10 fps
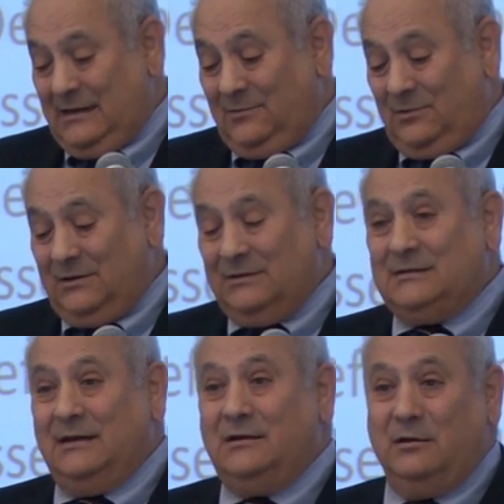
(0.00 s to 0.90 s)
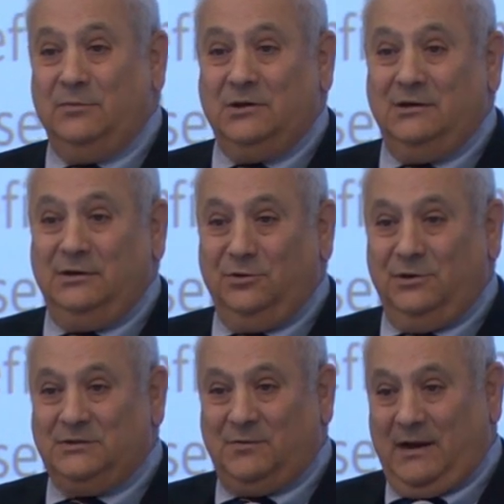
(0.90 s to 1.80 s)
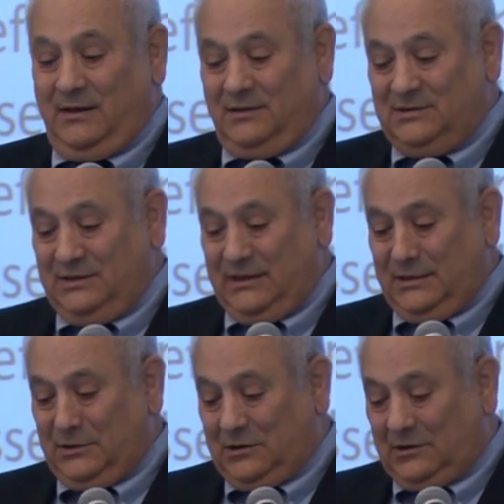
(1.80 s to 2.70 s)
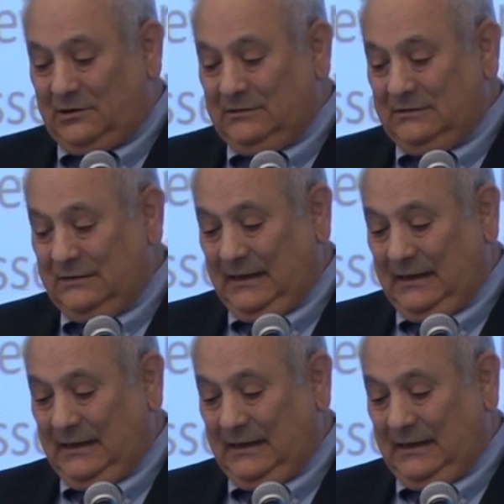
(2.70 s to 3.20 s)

was a community noise rating, a CNR,